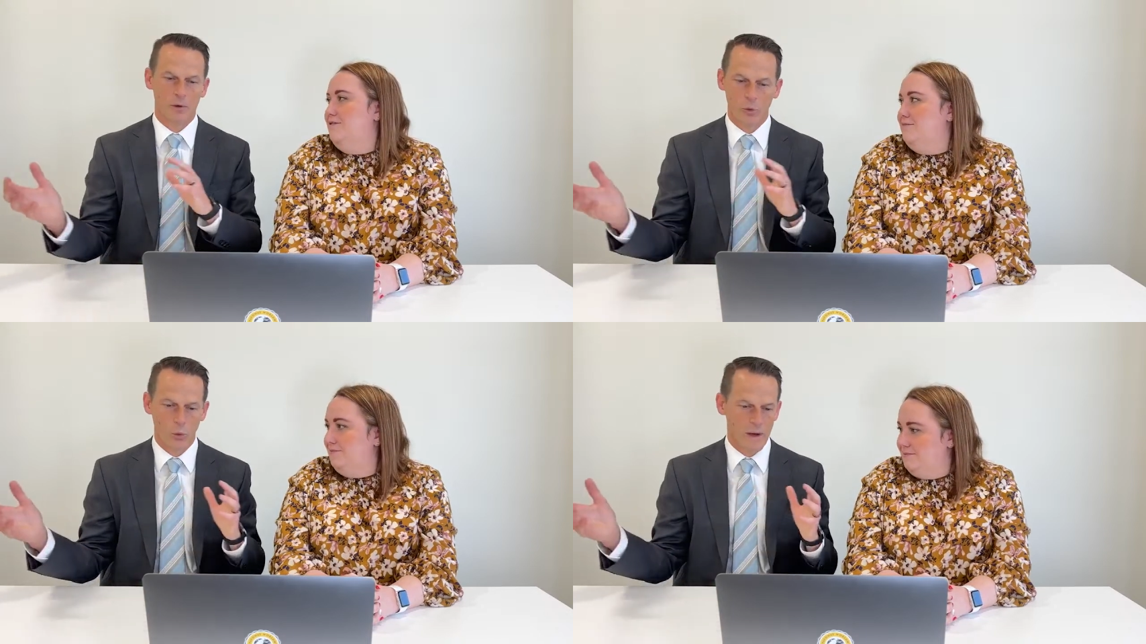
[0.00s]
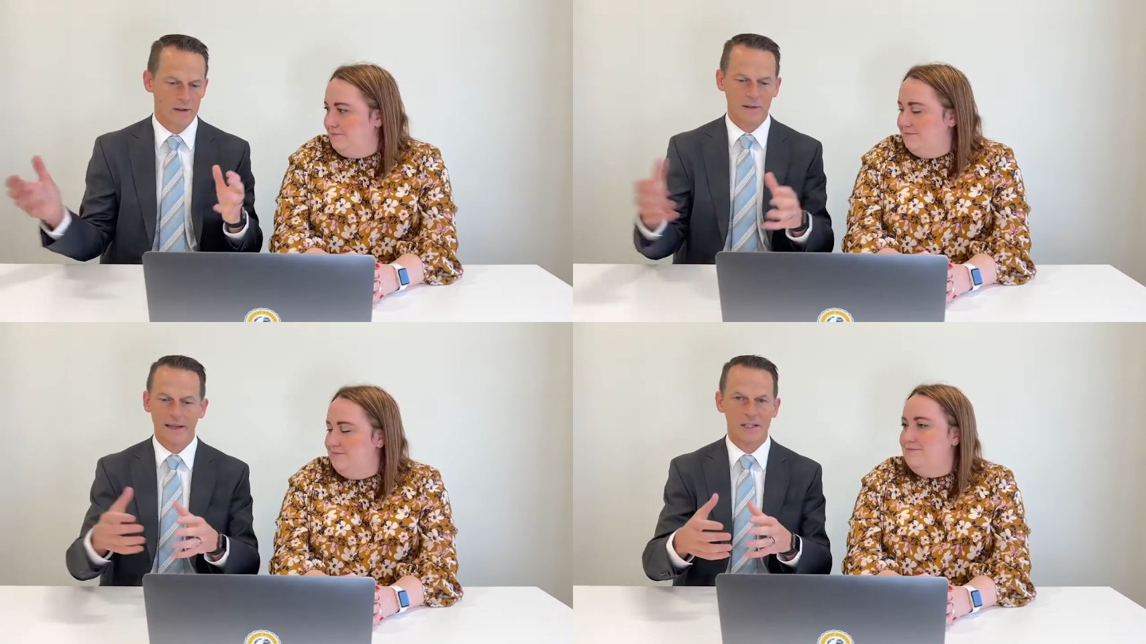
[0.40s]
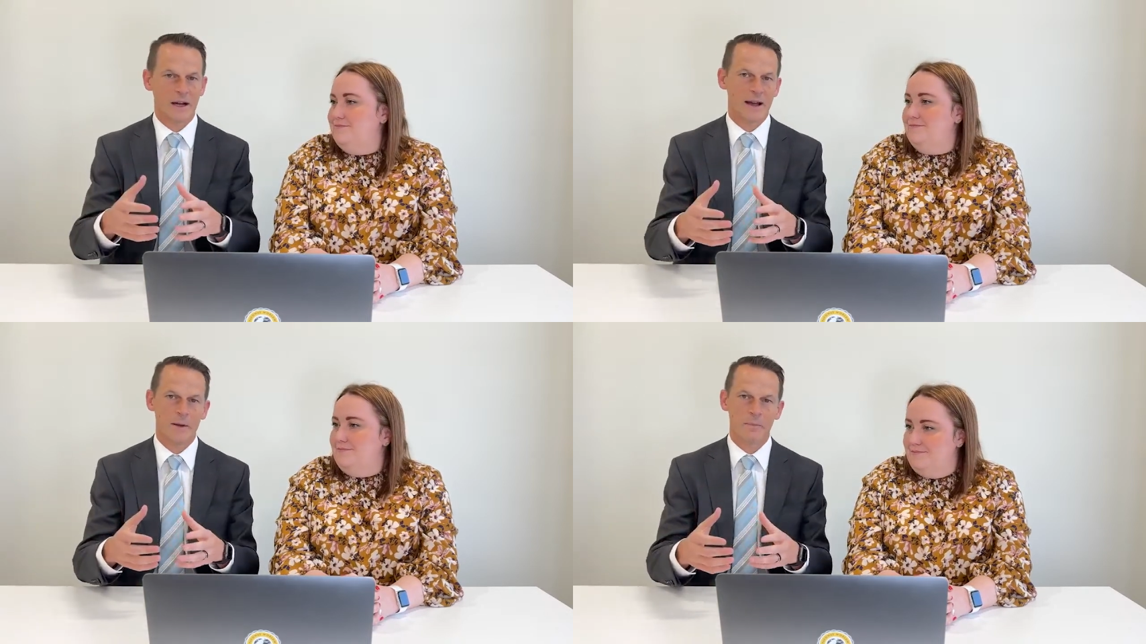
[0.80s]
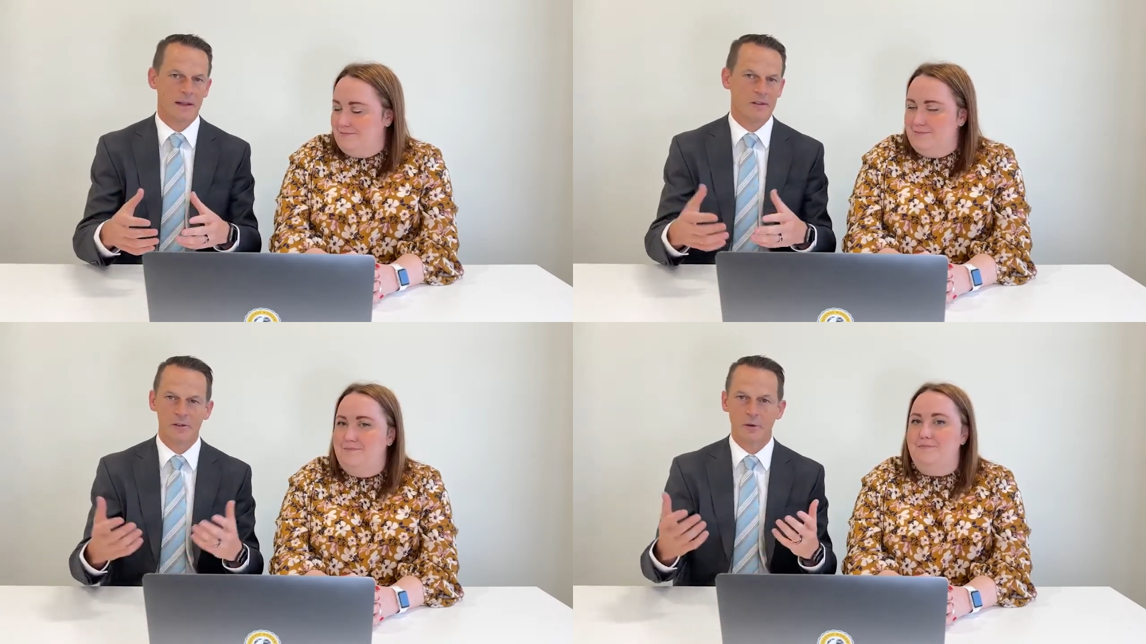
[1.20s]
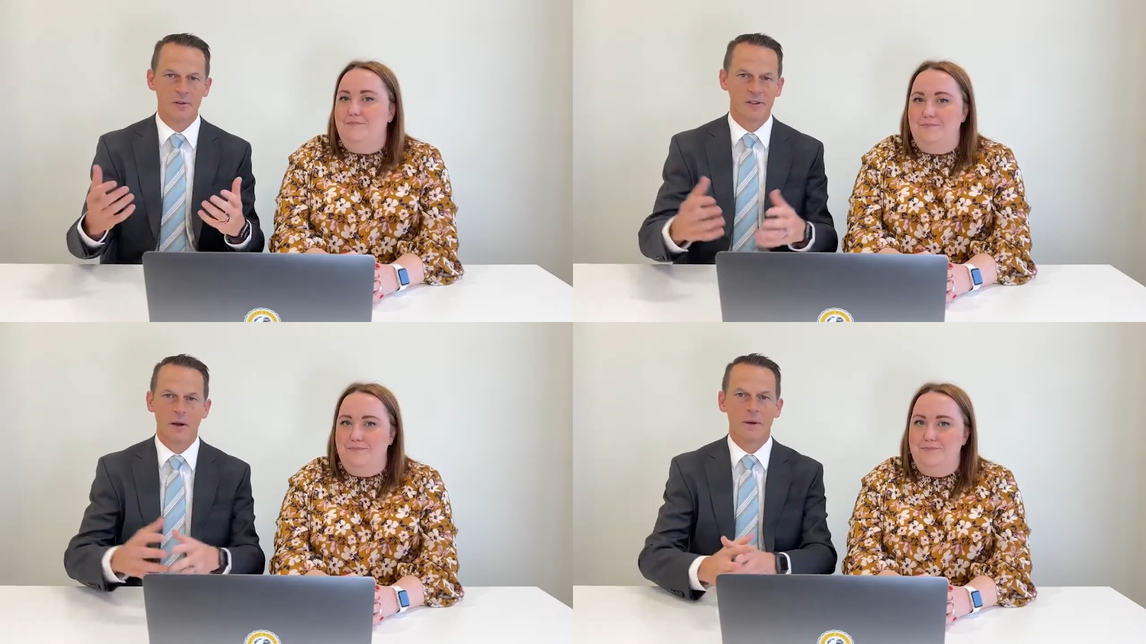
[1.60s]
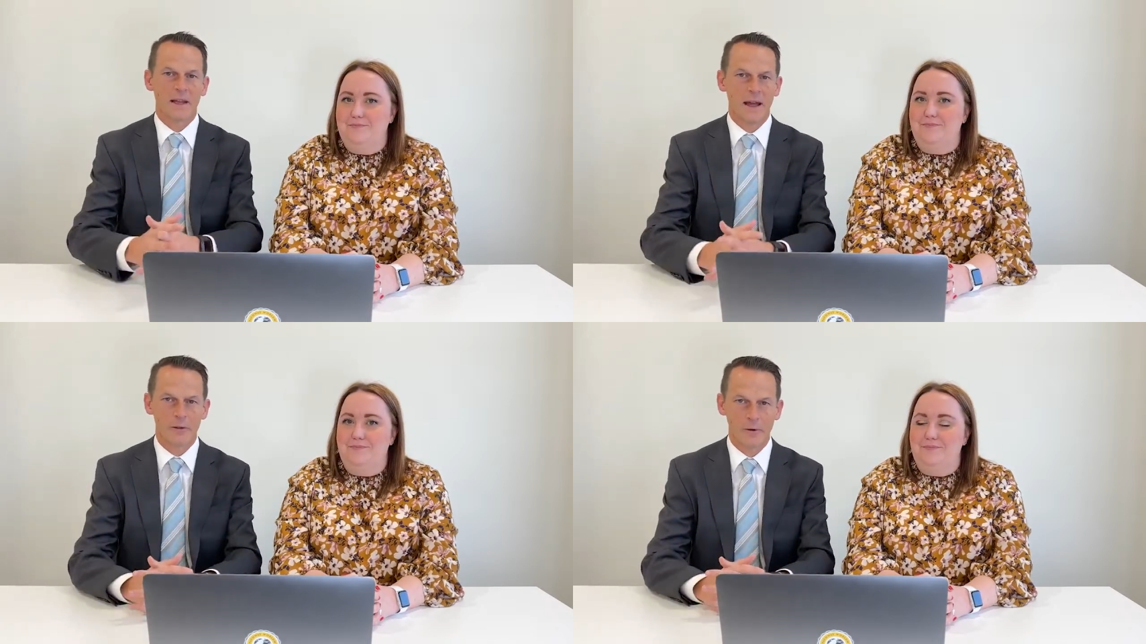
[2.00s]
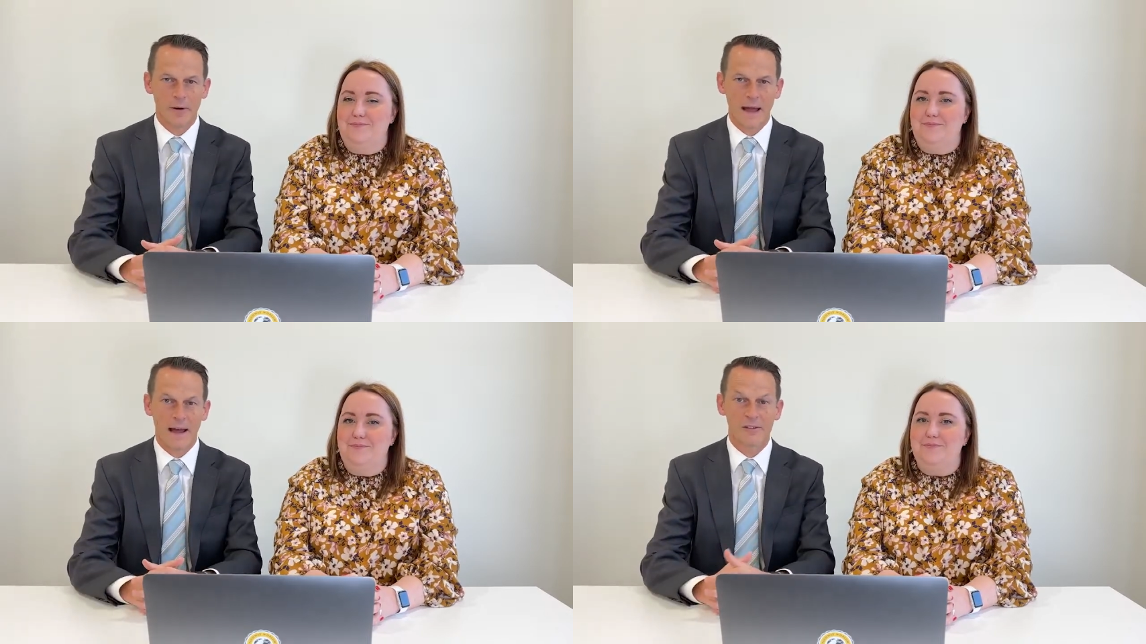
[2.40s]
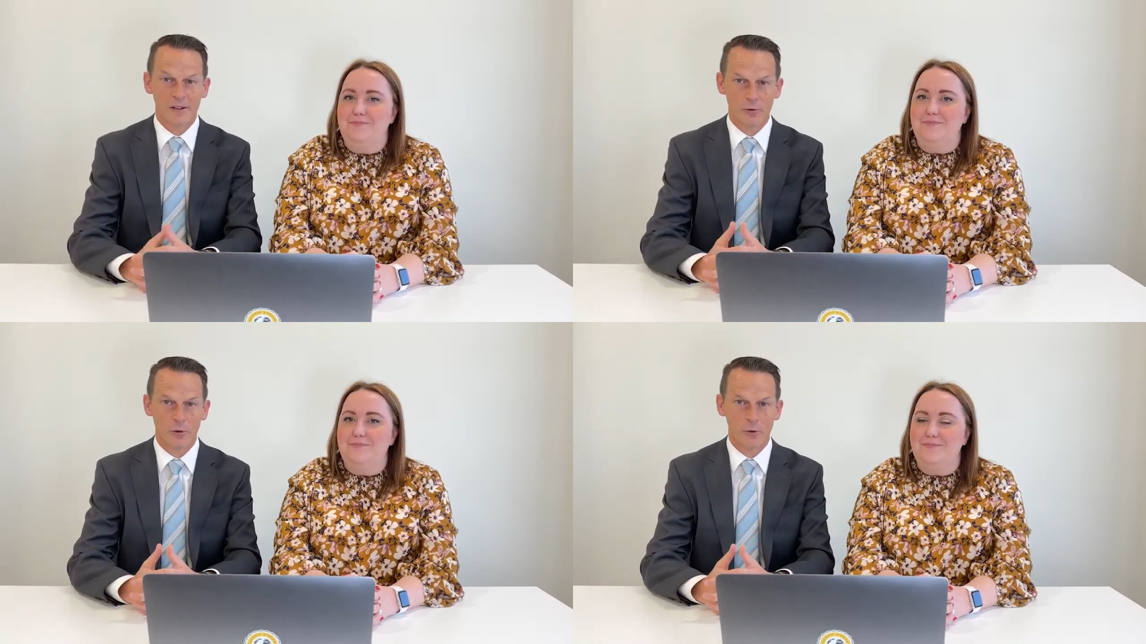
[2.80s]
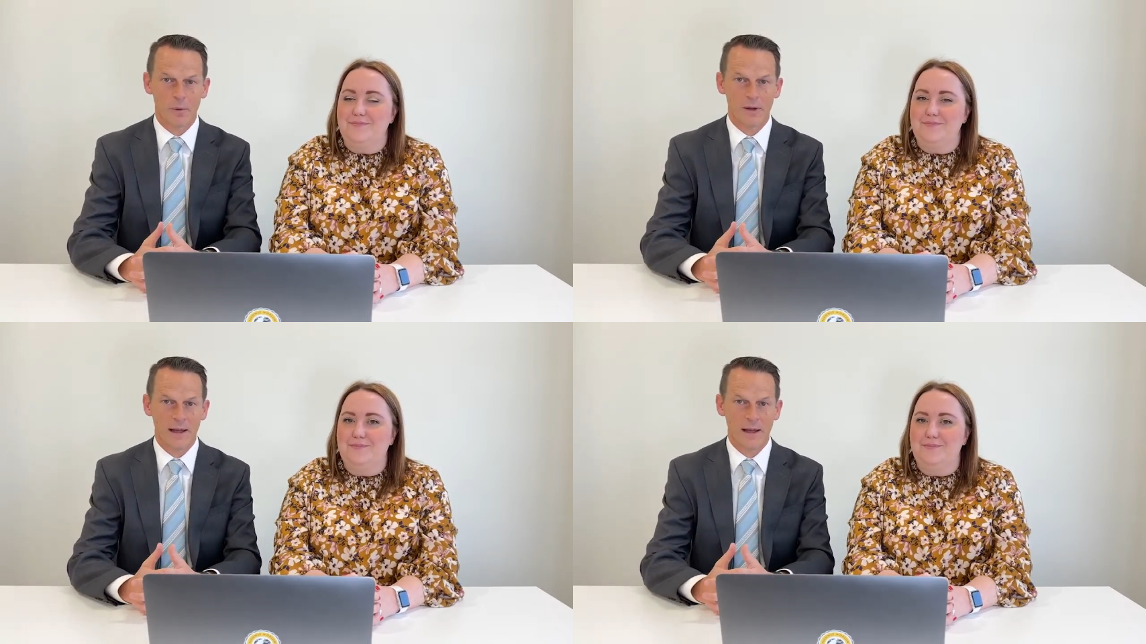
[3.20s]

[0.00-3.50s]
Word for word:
Speaker 1: weekly time that students come together as a group